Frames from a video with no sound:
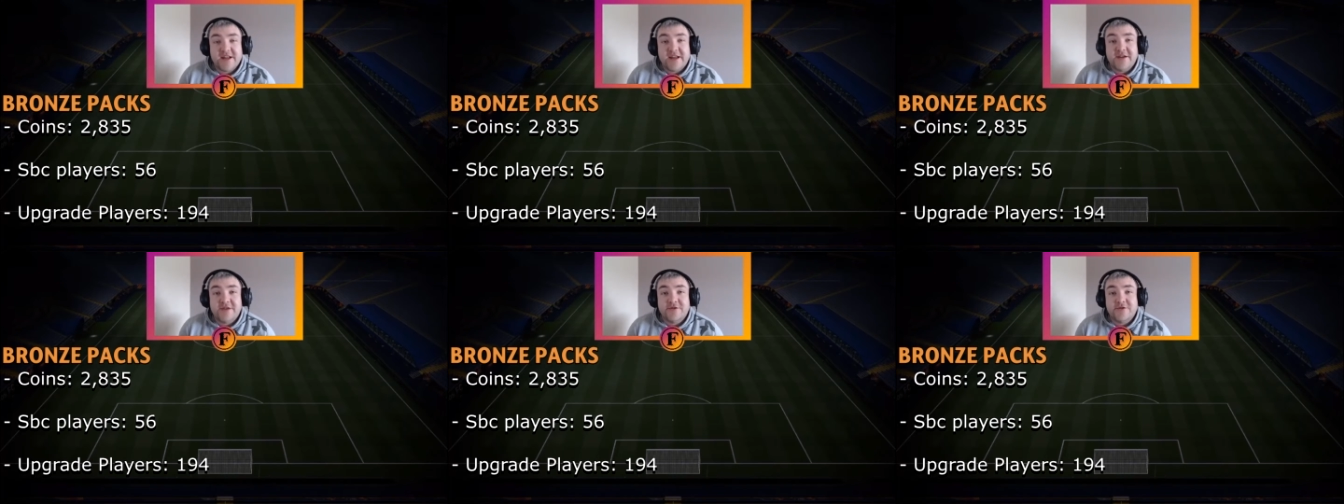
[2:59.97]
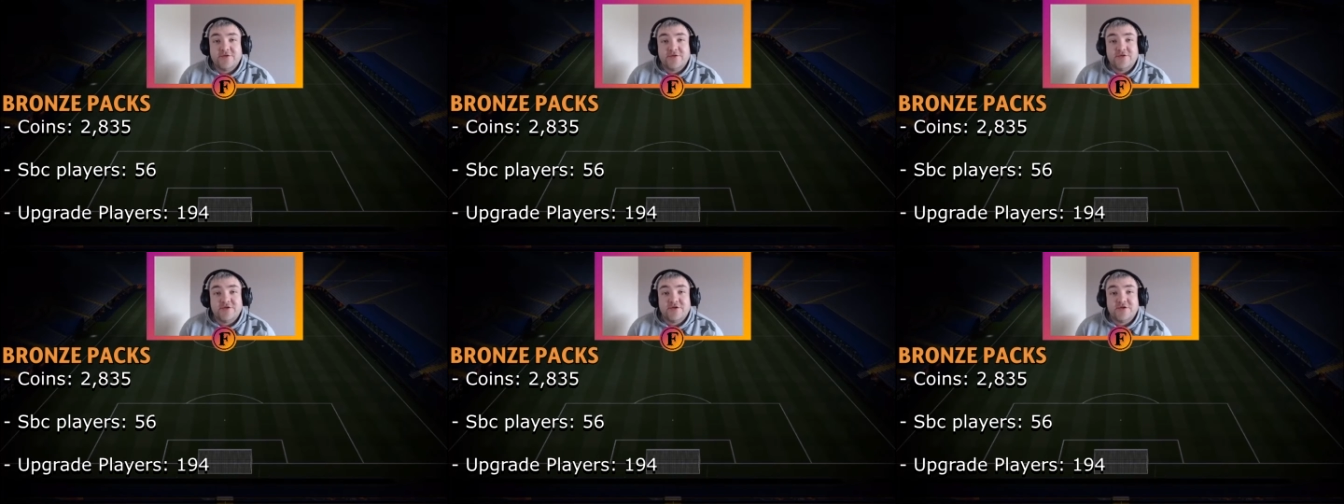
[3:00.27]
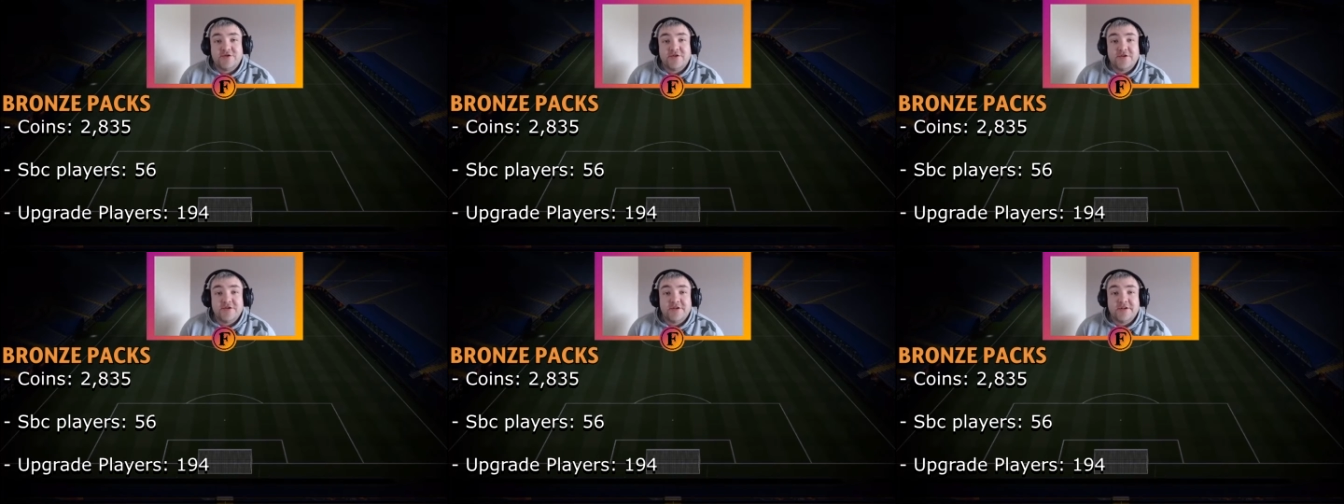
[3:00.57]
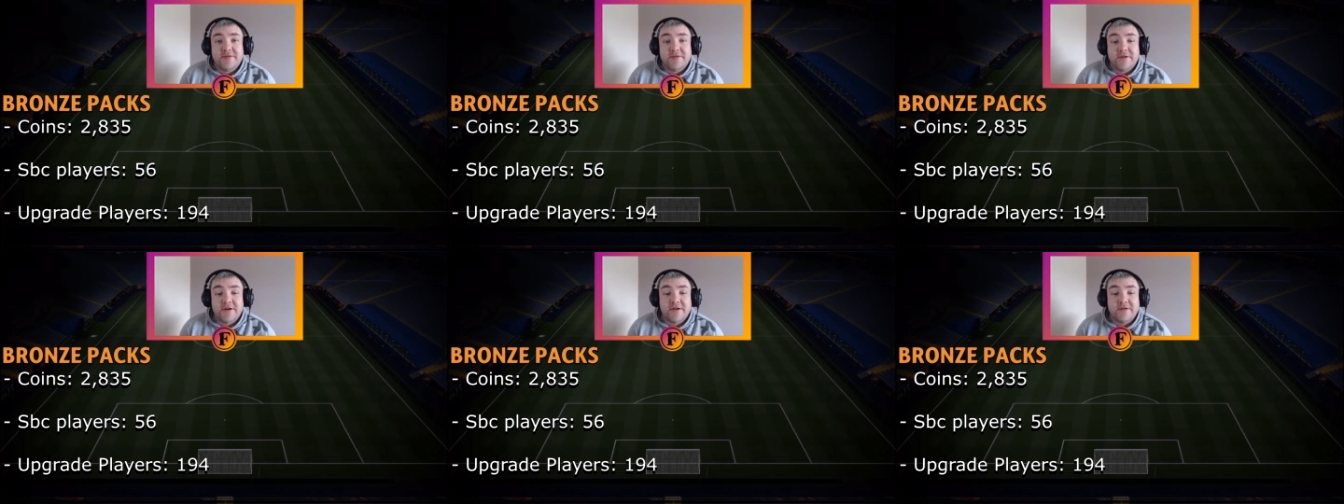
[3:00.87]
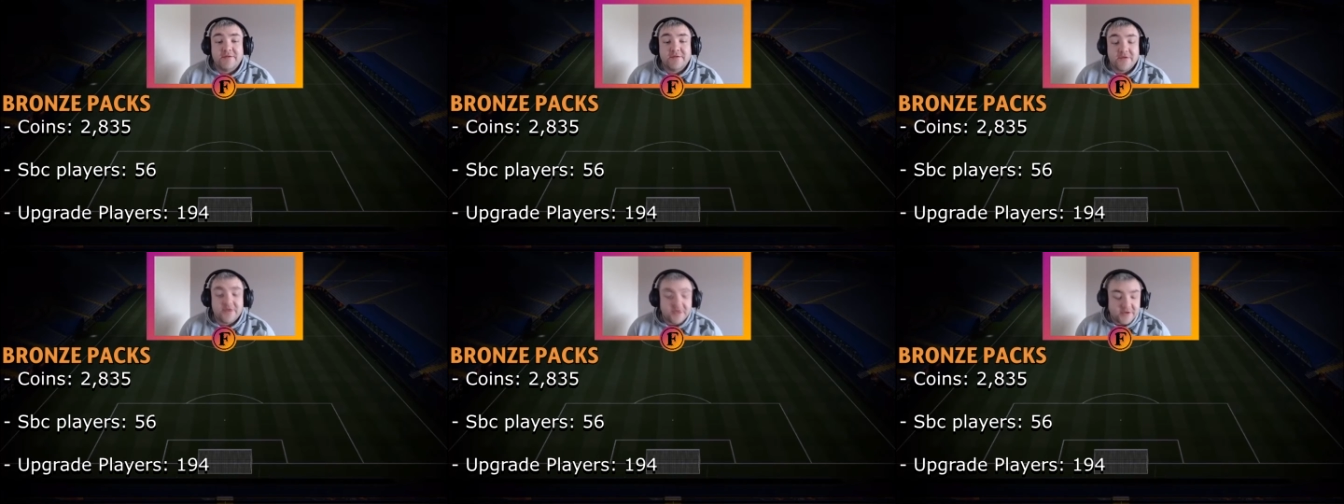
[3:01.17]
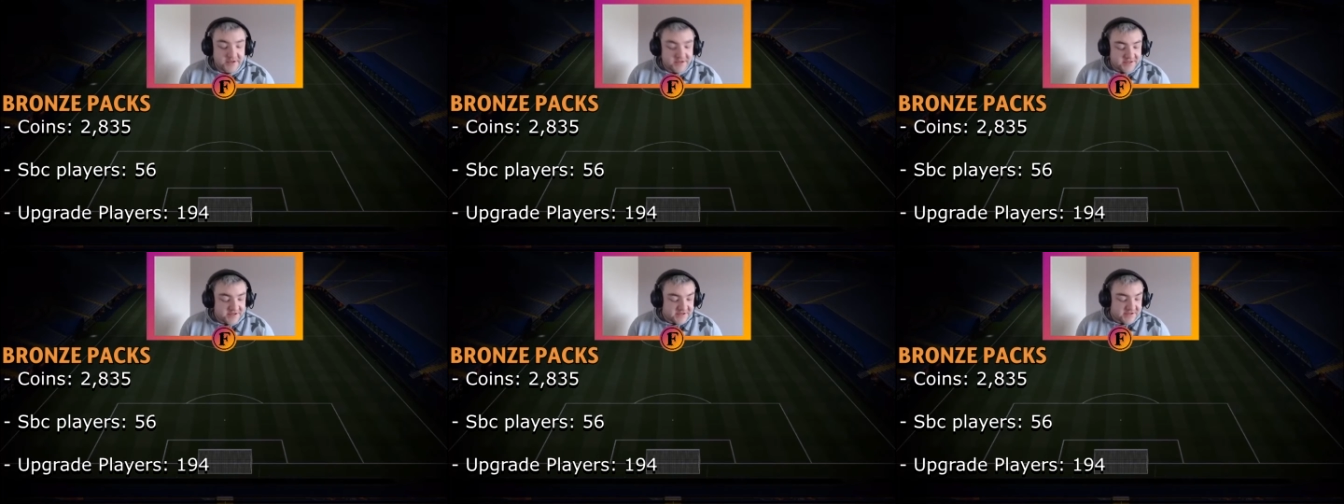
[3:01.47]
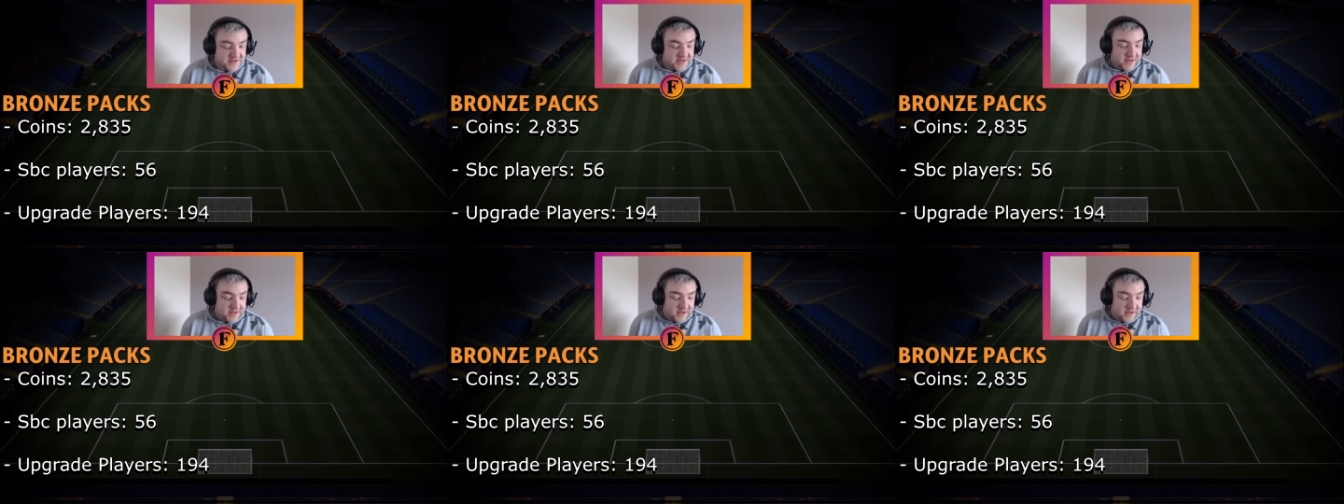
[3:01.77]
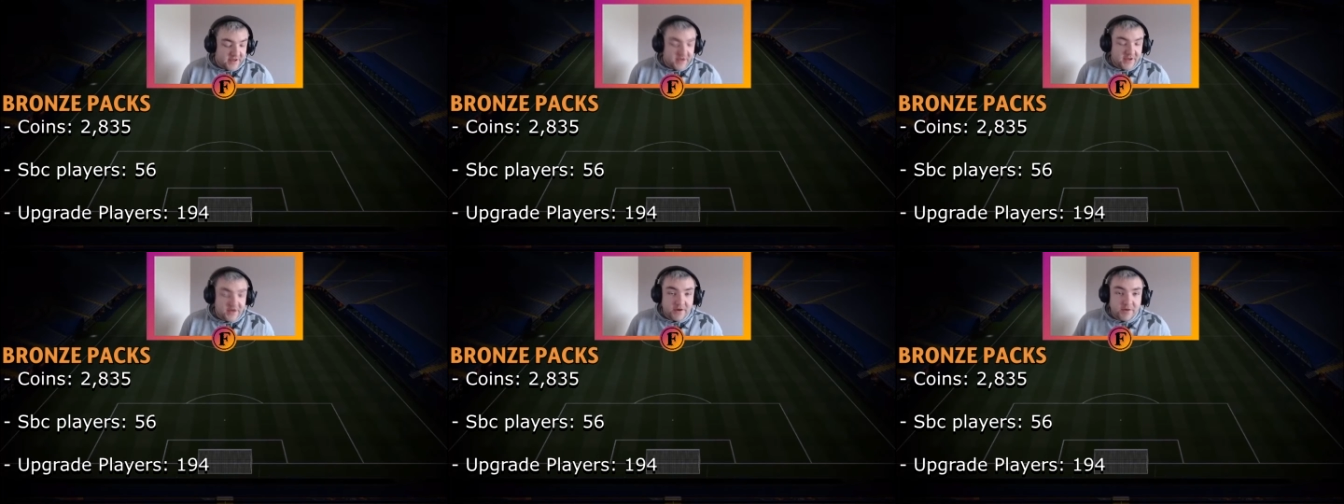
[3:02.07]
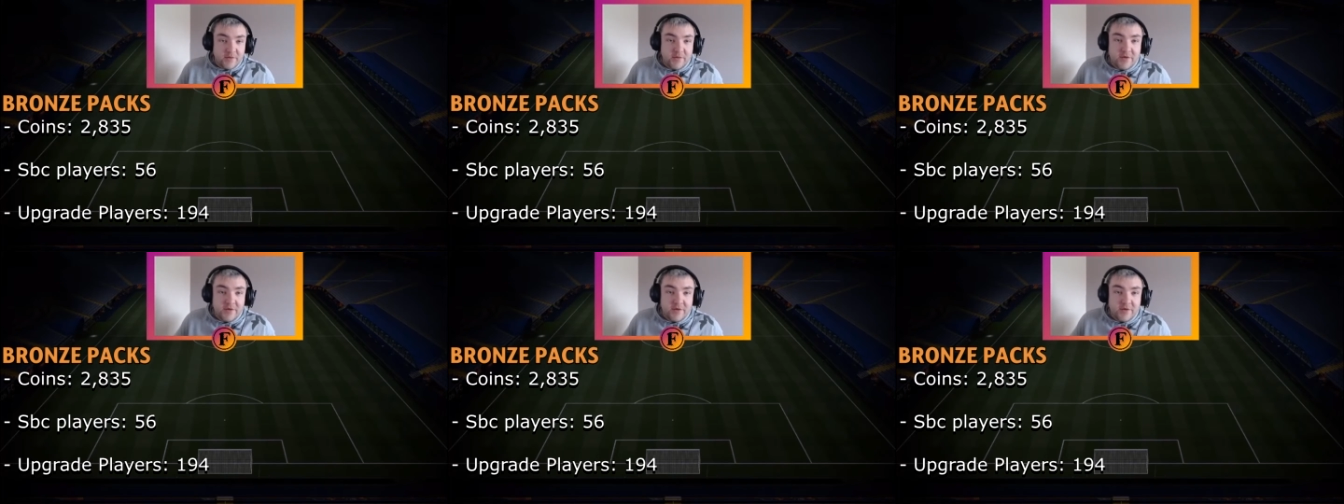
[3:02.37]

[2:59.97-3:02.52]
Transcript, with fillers: eight hundred thirty-five coins. We